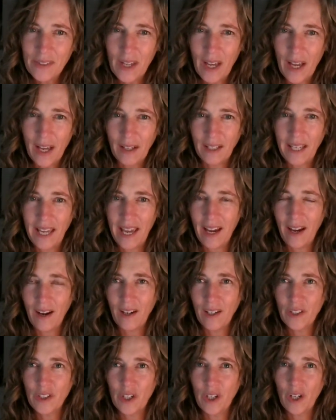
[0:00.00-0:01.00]
a
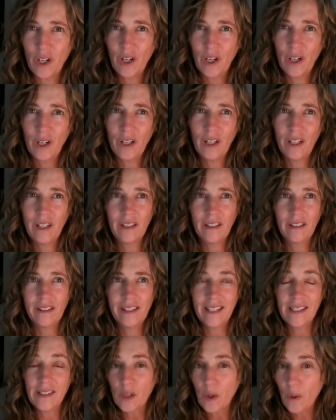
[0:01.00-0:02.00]
character
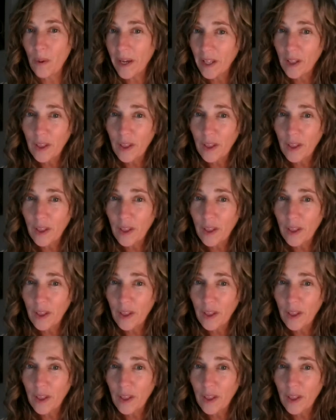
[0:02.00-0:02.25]
is going